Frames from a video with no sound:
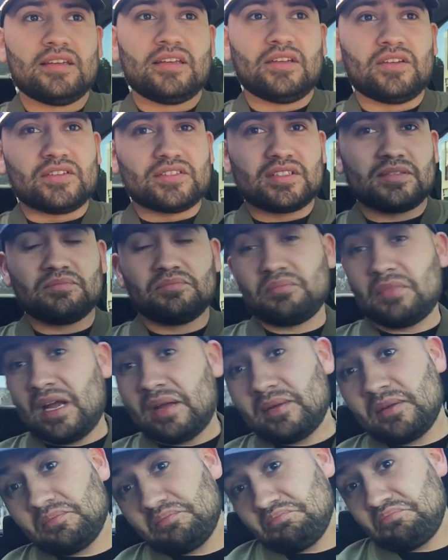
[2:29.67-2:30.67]
you know,
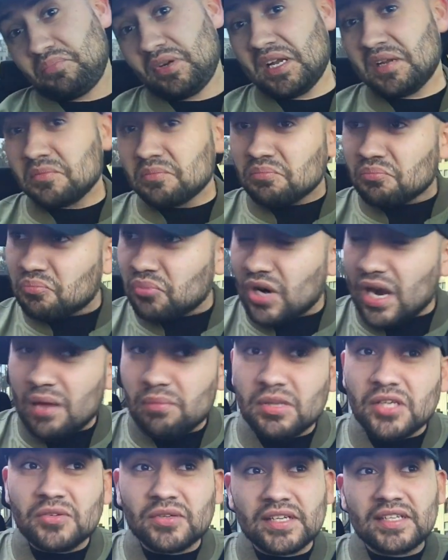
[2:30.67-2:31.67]
might pay,
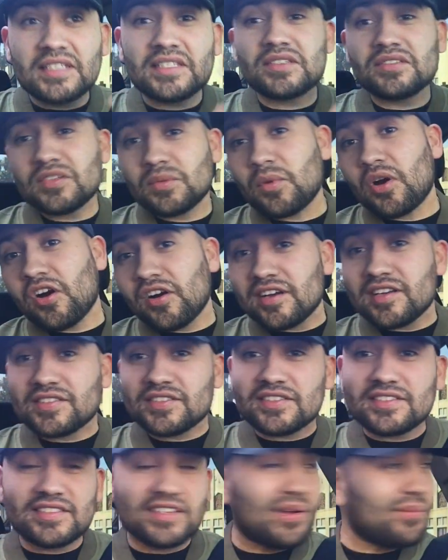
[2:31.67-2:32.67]
probably run into some
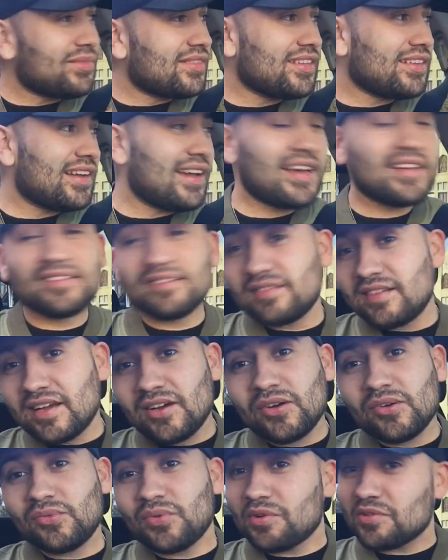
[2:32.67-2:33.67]
artists or something. I don't
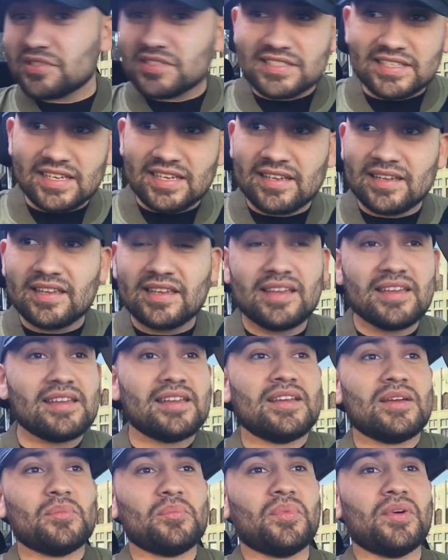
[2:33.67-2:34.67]
know, we'll see.
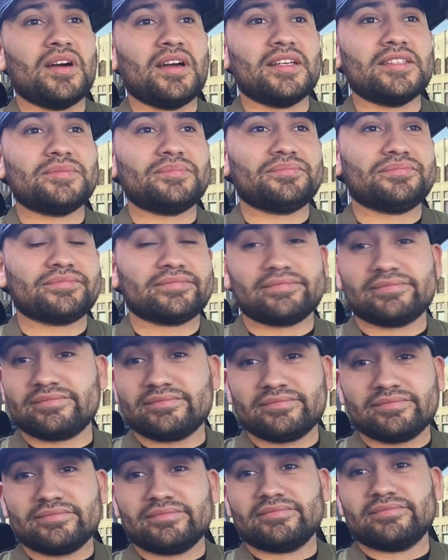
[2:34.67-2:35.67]
But
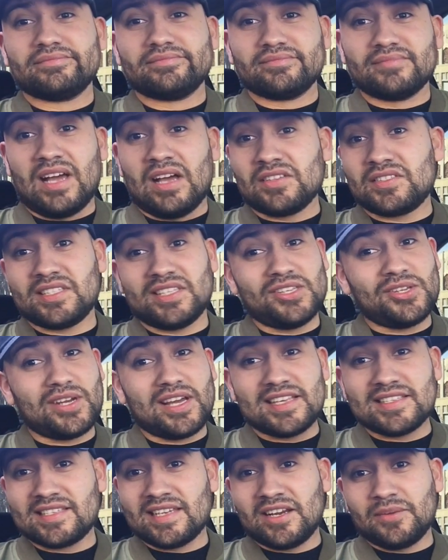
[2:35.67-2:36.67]
I'll see you
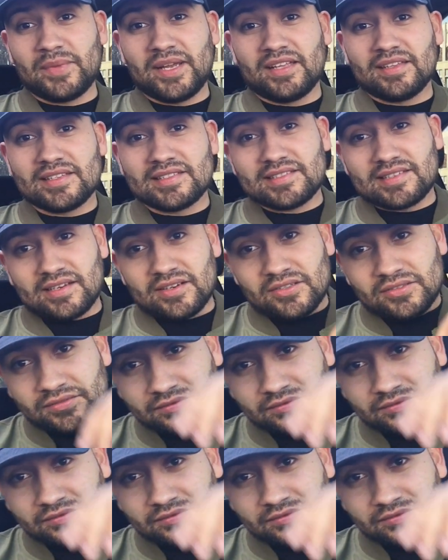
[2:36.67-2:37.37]
guys there, man. Let's go.